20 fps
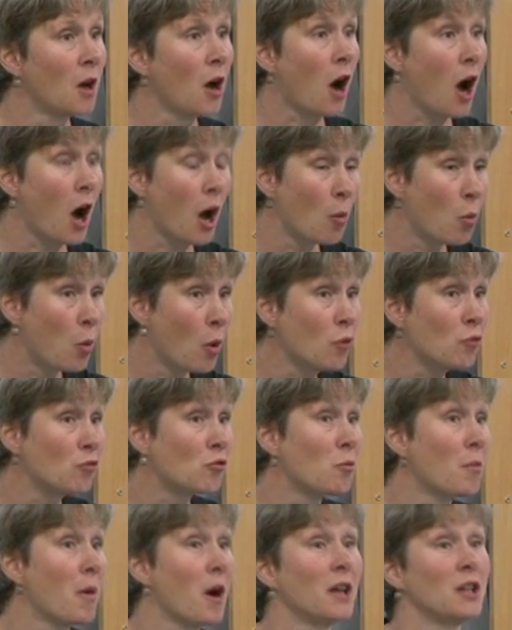I won't
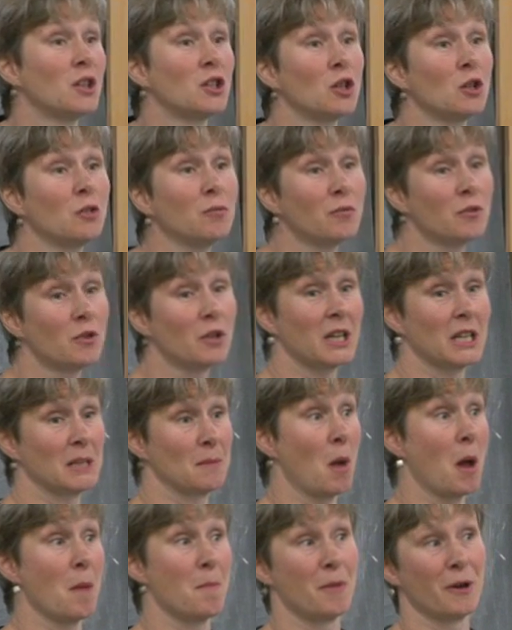remind you that it's
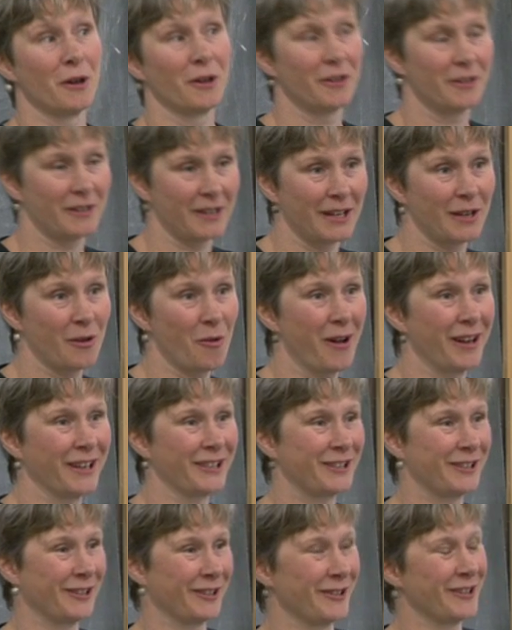my birthday quite
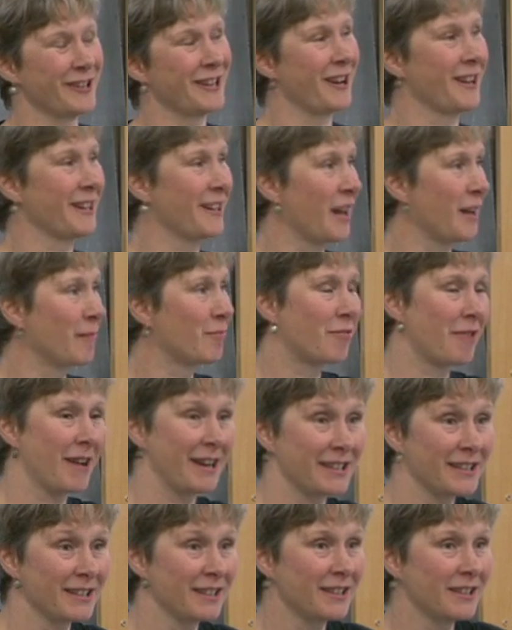soon and I'd like
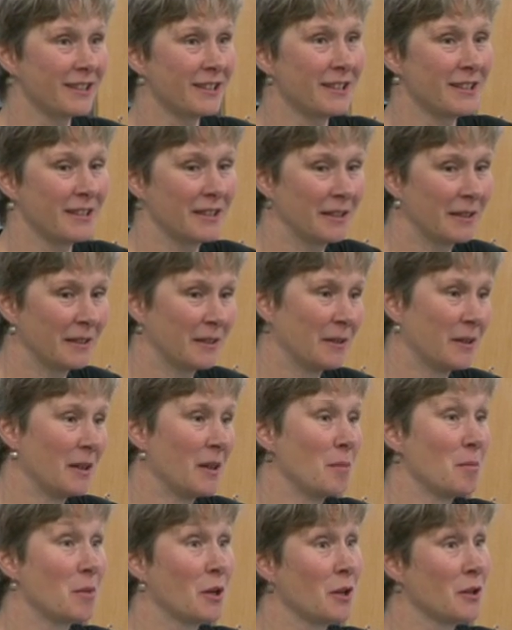presents
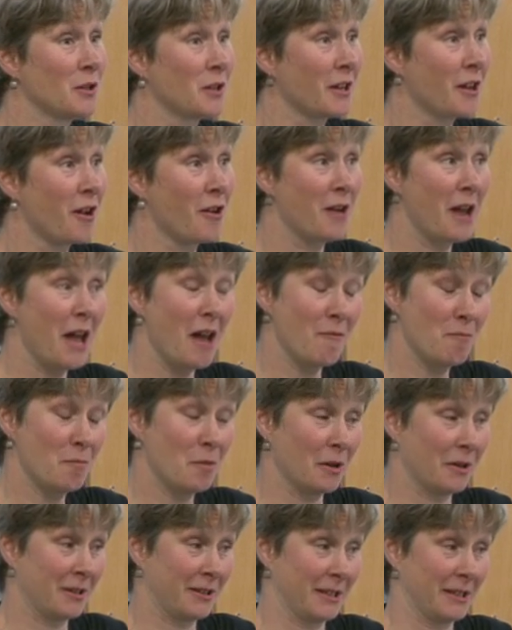because I can't have
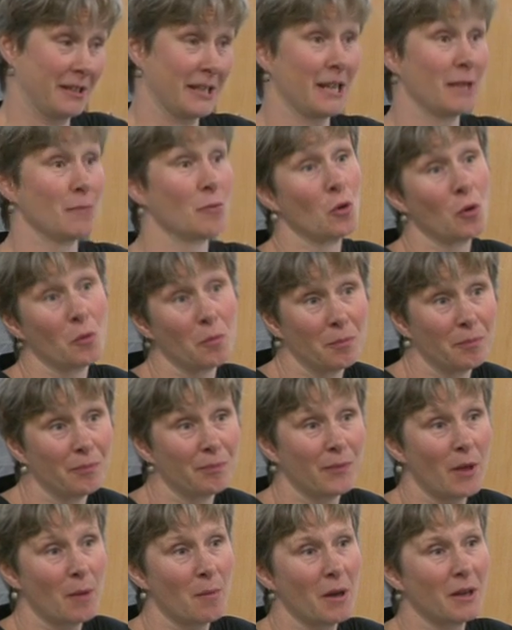birthdays anymore.
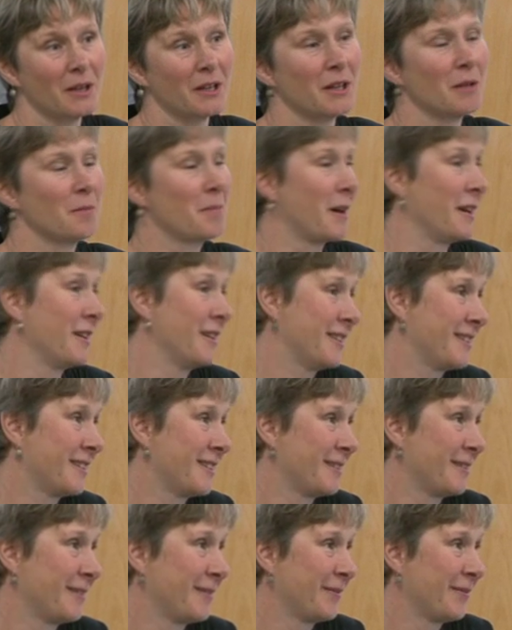I'm under the
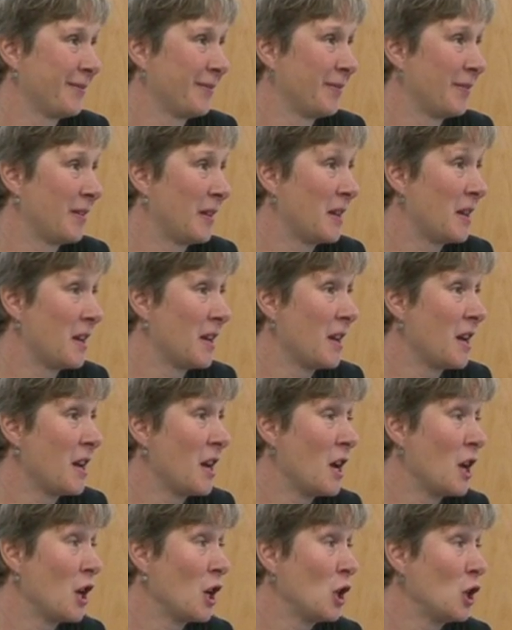bus.
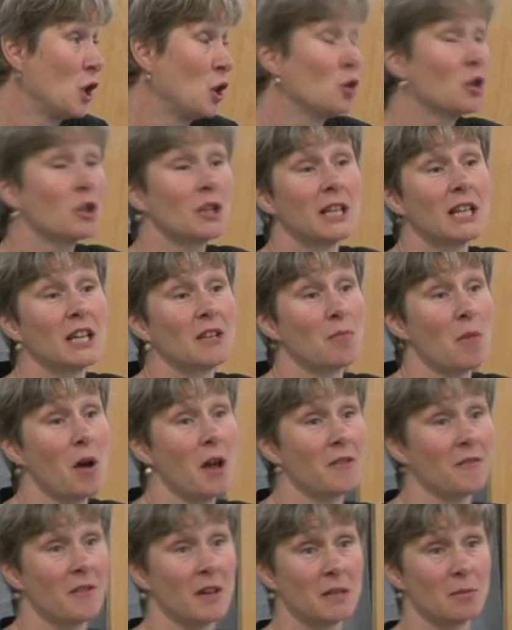You could leave my
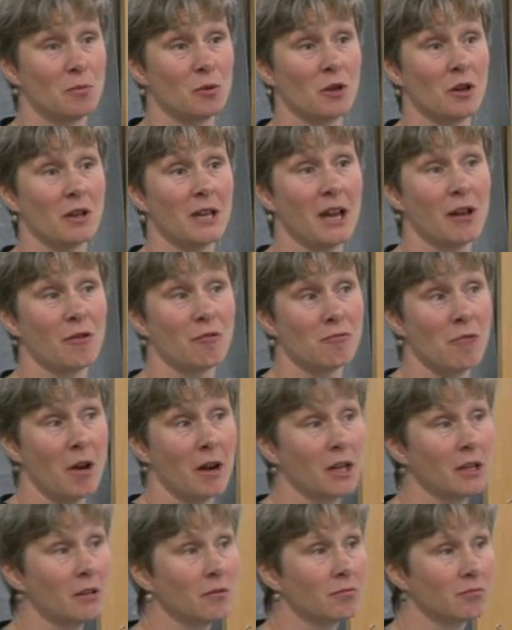Facebook account
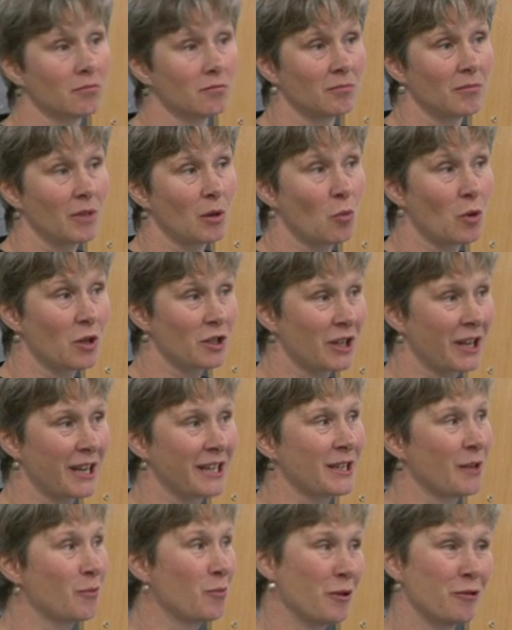running, in which
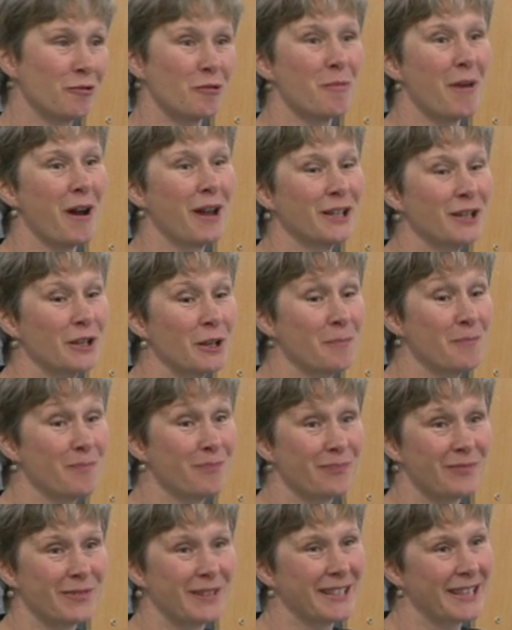case I will remind you
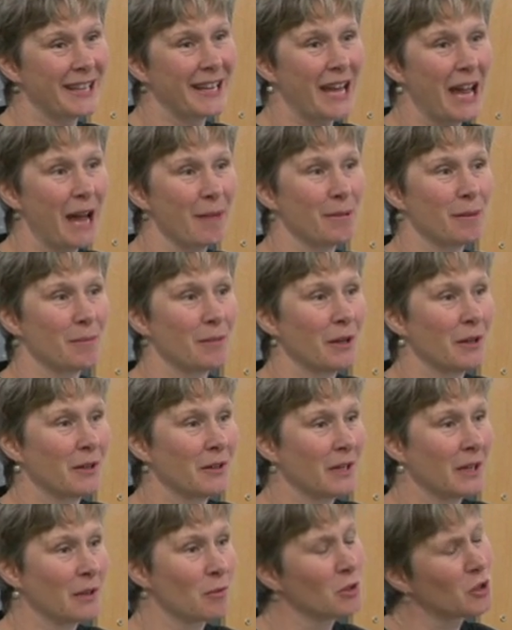to say happy
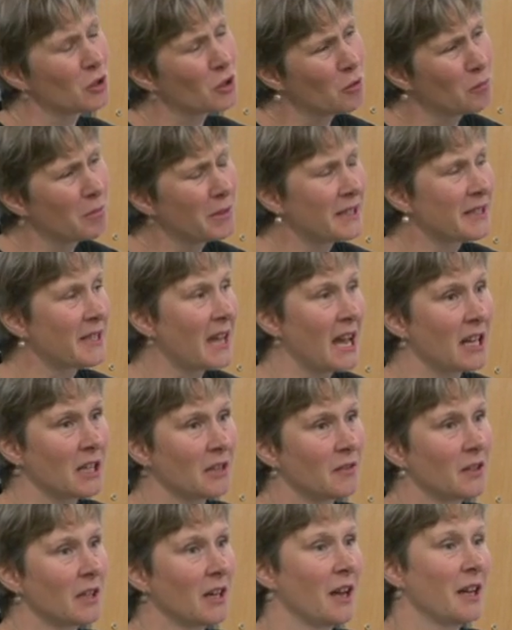birthday, which could be sad
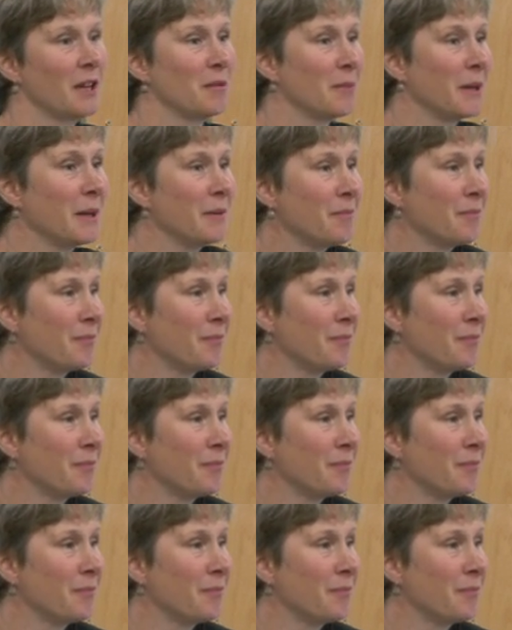if you like me.